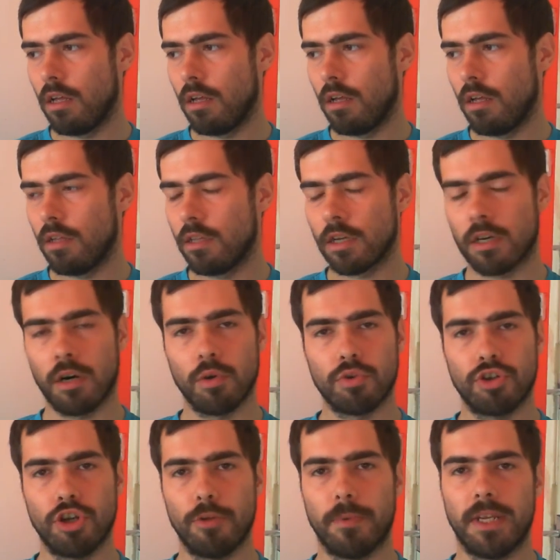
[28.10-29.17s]
The goal should
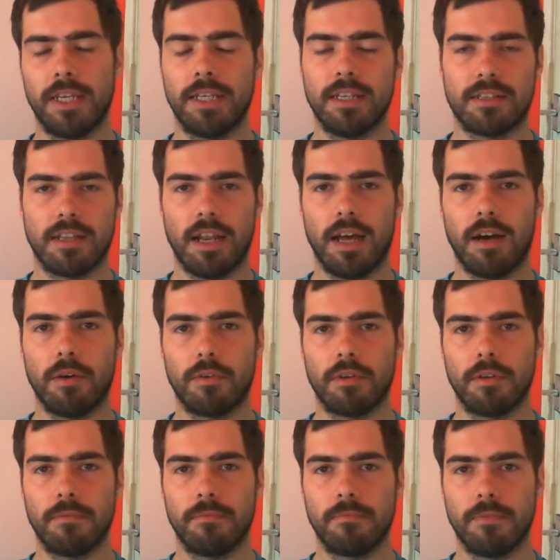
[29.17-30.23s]
have been disallowed.
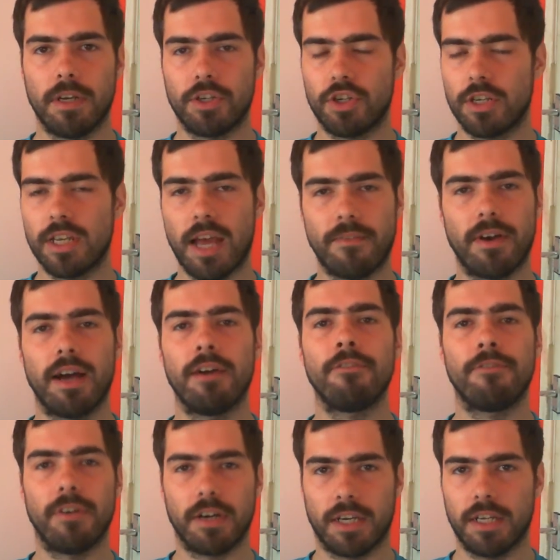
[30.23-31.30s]
It should never have
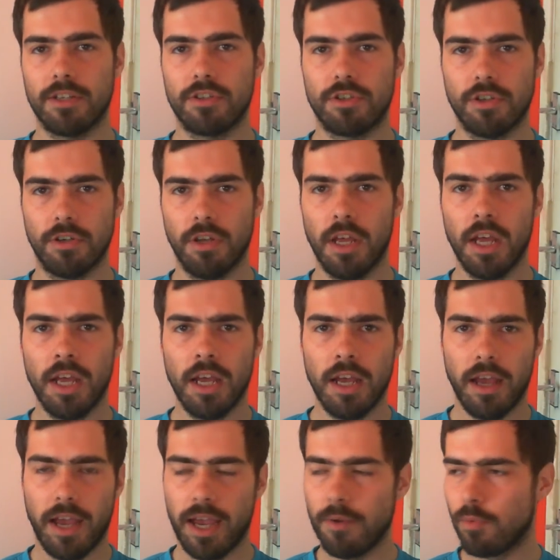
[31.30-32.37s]
fucking stood.
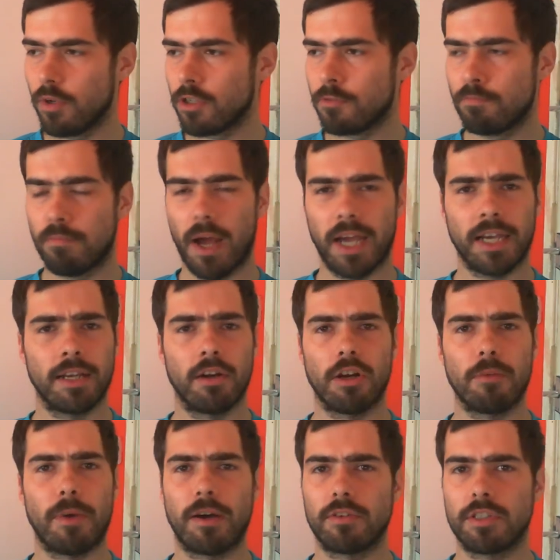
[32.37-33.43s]
Everyone's banging on
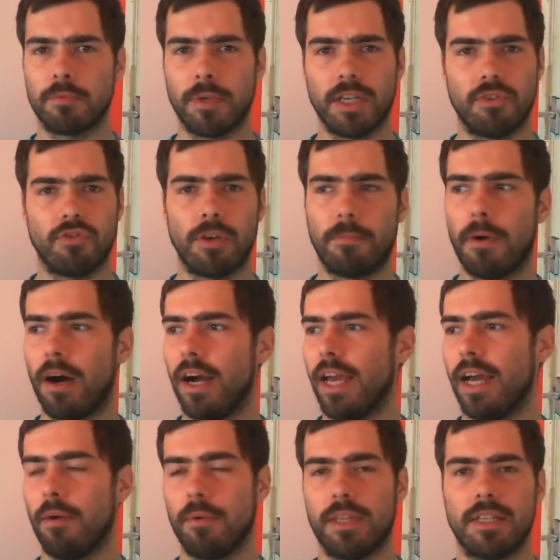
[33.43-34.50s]
about Dimitri
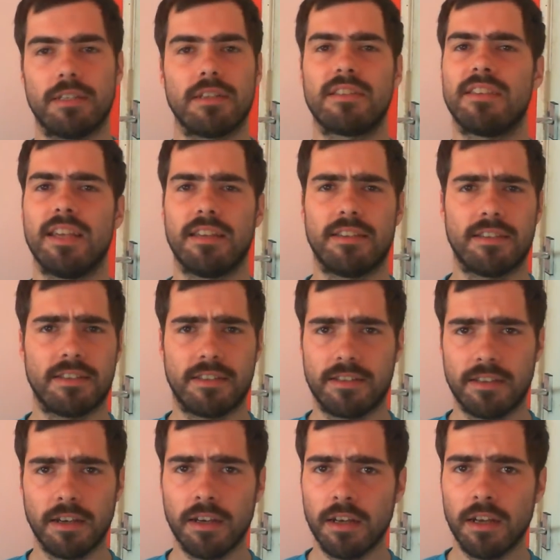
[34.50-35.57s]
Payet with his assists,
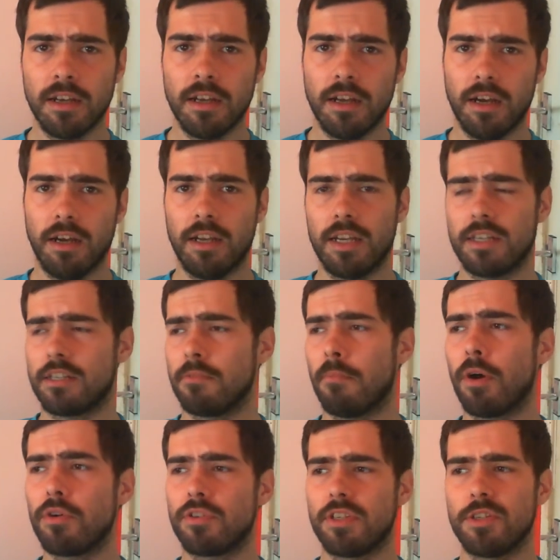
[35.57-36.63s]
and it's the
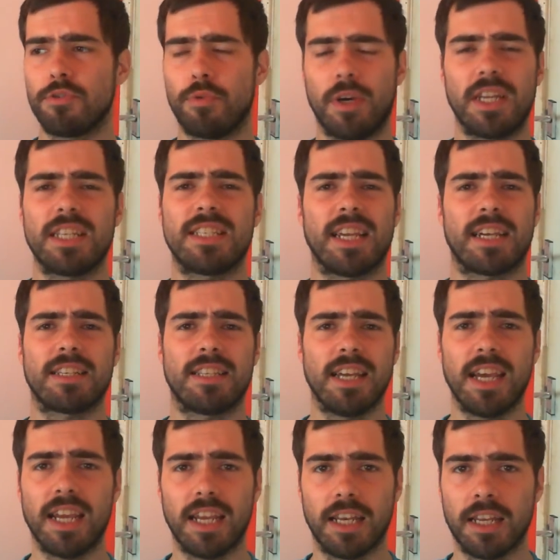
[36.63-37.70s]
most in
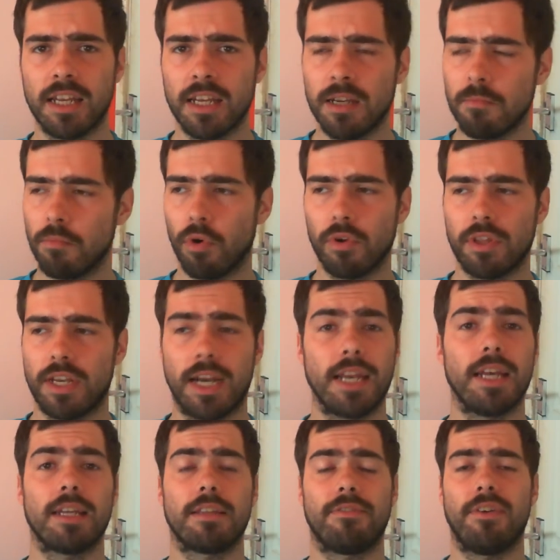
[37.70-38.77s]
2016, more than any
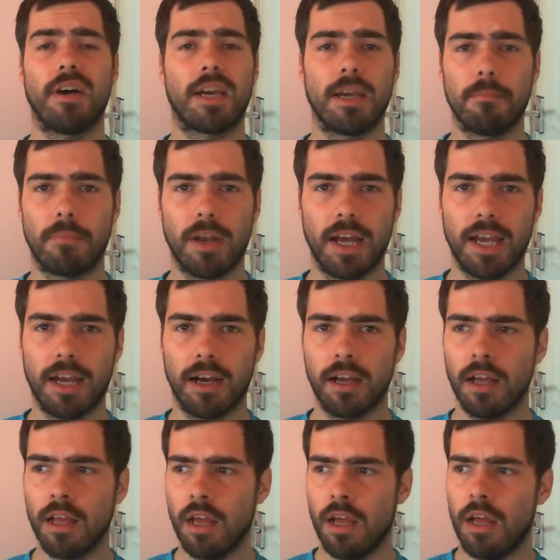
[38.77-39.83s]
other fucking player.
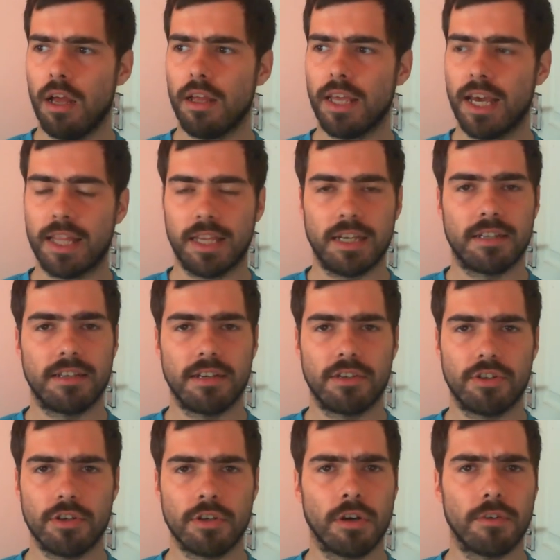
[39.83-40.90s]
Yeah, the assist
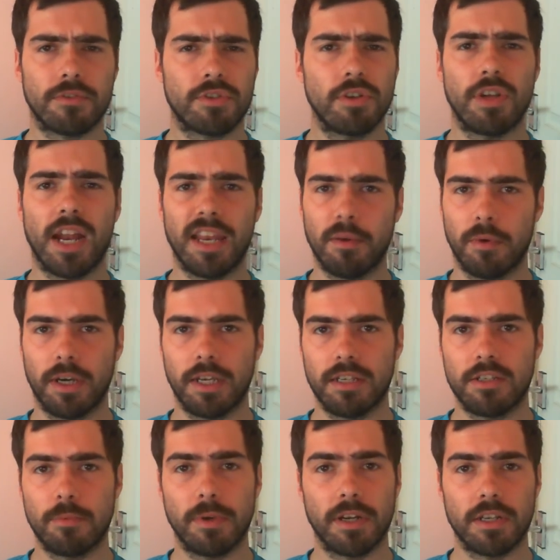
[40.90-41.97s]
should not have stood anyway, to
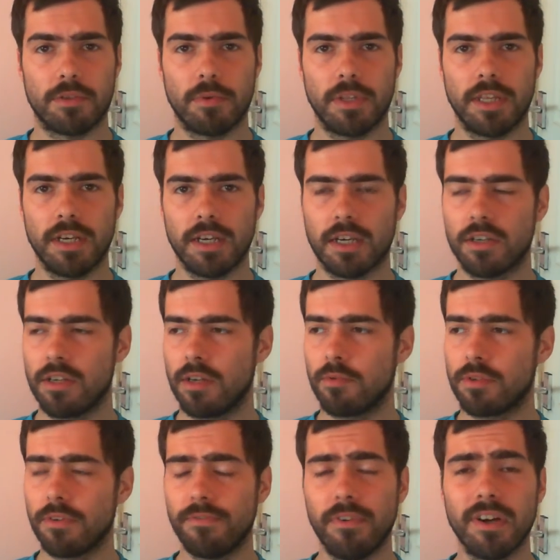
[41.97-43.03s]
be honest with you. It was a
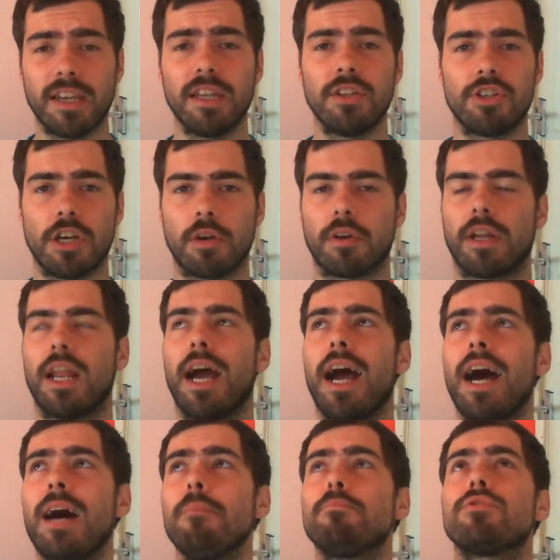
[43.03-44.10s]
fucking joke, an
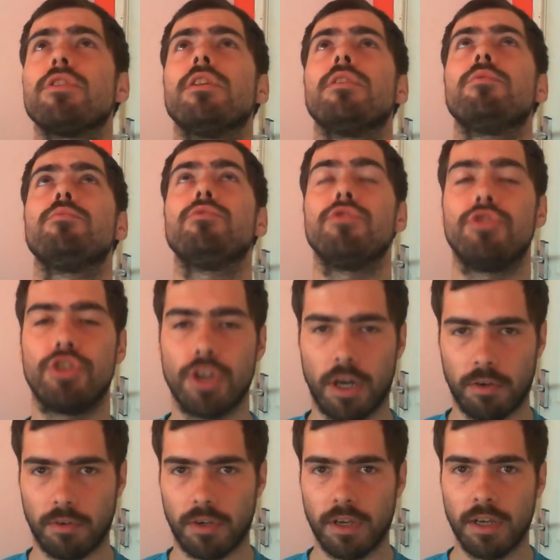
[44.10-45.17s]
absolute
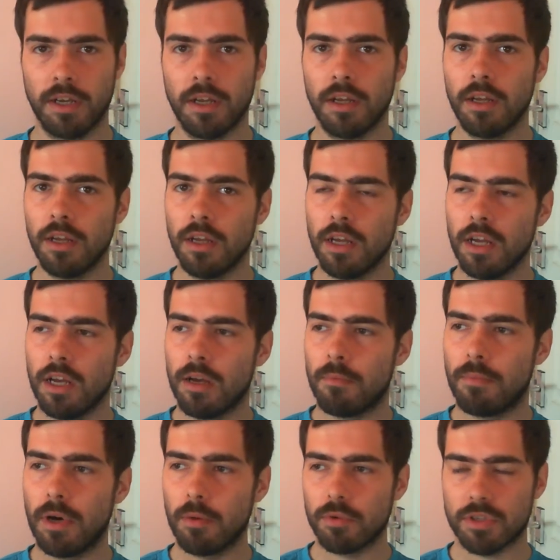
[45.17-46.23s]
joke. But
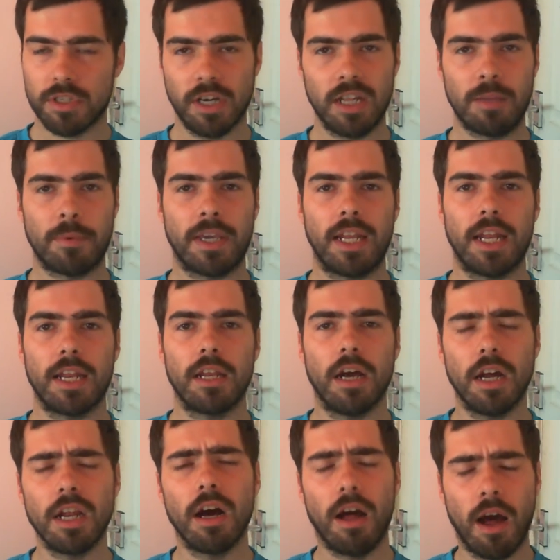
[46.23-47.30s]
we'll start at the beginning, and
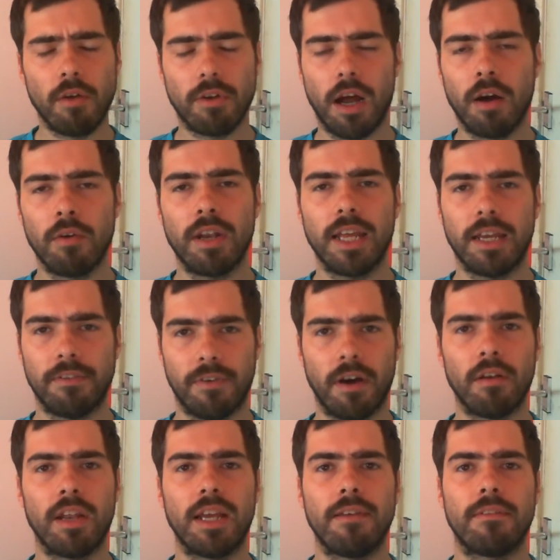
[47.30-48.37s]
I'll
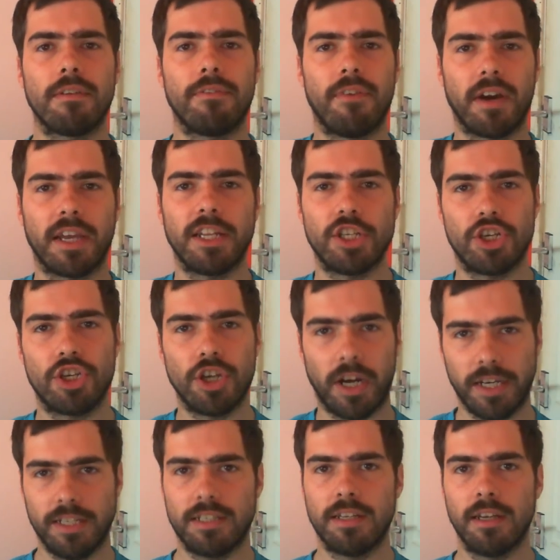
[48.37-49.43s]
leave the fucking
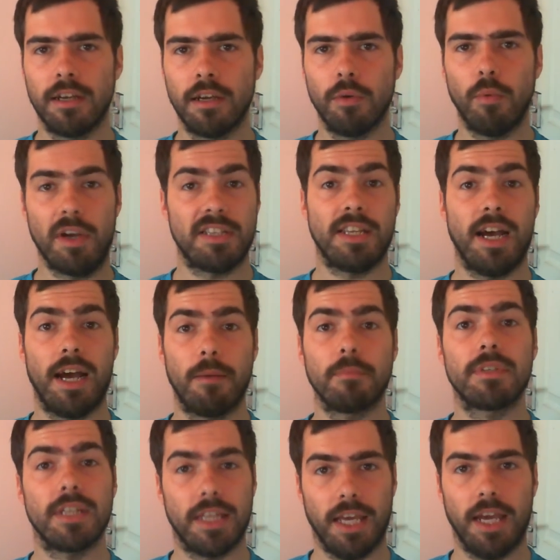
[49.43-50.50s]
shite West Ham to
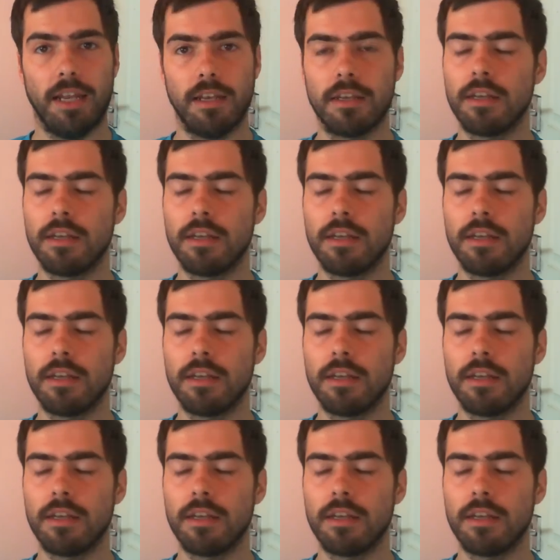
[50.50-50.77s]
the end.